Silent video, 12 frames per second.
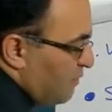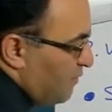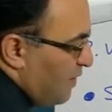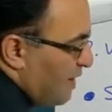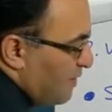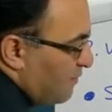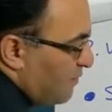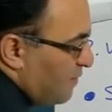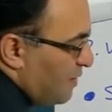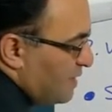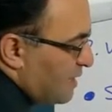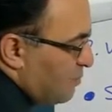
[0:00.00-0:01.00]

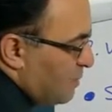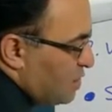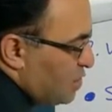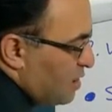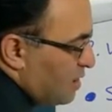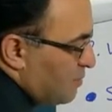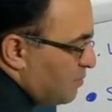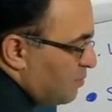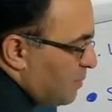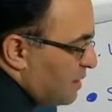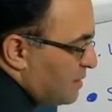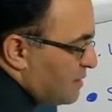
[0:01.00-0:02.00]
I can measure it,
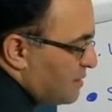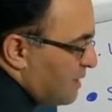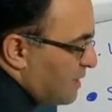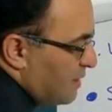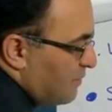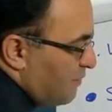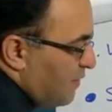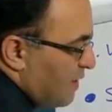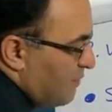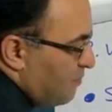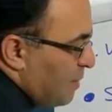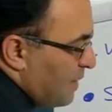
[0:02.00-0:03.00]
but saying
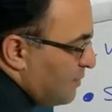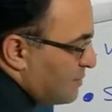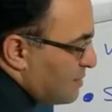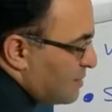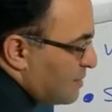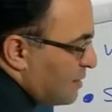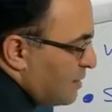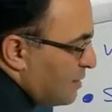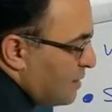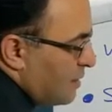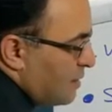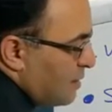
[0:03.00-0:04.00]
5 pounds
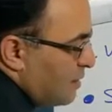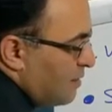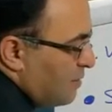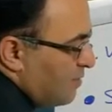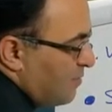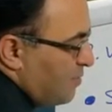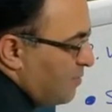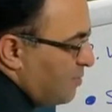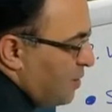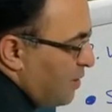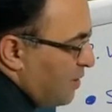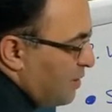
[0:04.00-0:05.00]

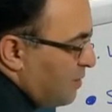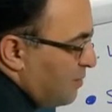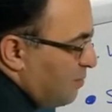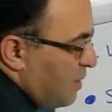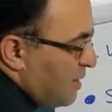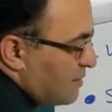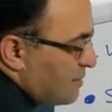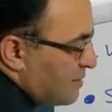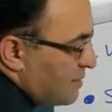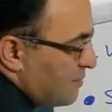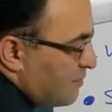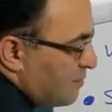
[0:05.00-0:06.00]
per month